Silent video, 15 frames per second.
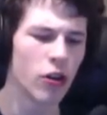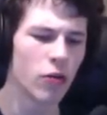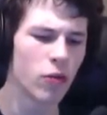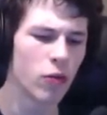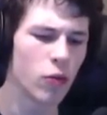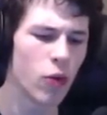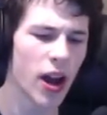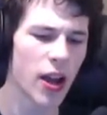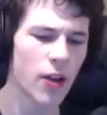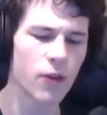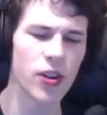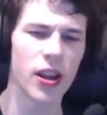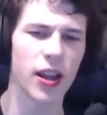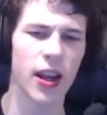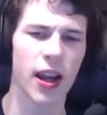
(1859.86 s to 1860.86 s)

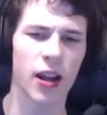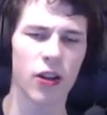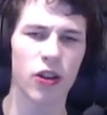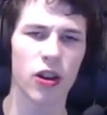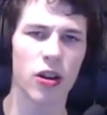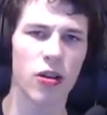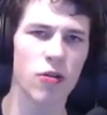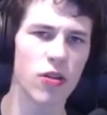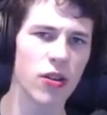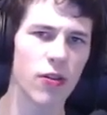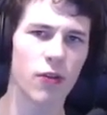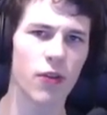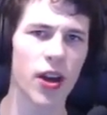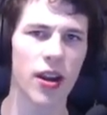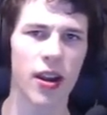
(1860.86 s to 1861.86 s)
whatever you can do,
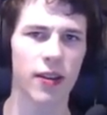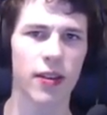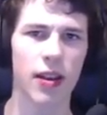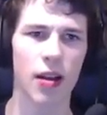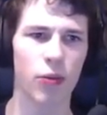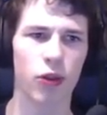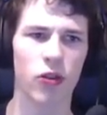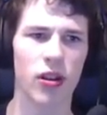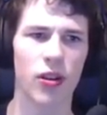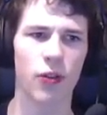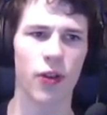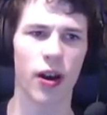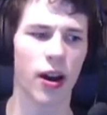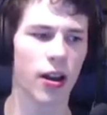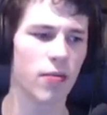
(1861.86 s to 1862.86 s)
then that's absolutely
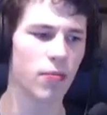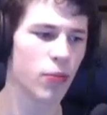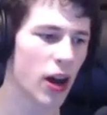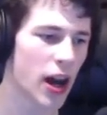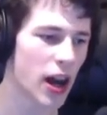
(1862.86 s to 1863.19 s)
fine. But